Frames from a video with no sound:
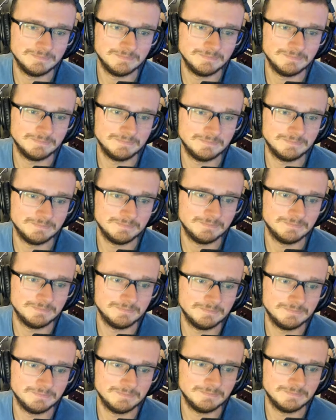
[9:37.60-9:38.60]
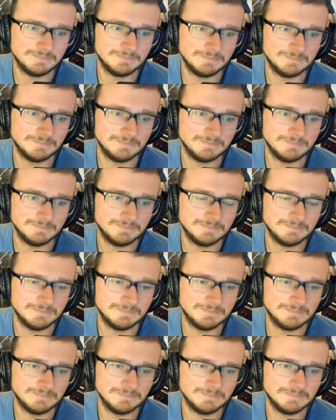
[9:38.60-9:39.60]

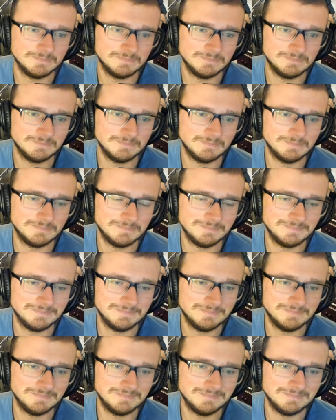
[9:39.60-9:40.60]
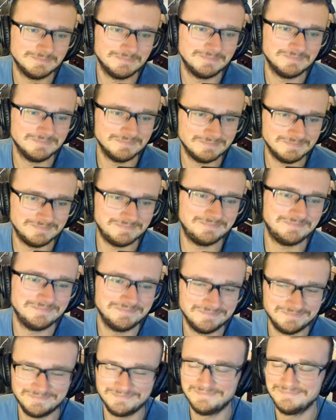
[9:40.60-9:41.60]

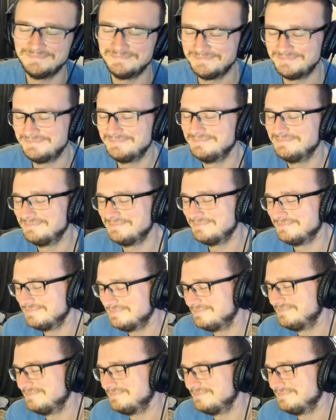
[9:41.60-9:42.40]
Nothing is said.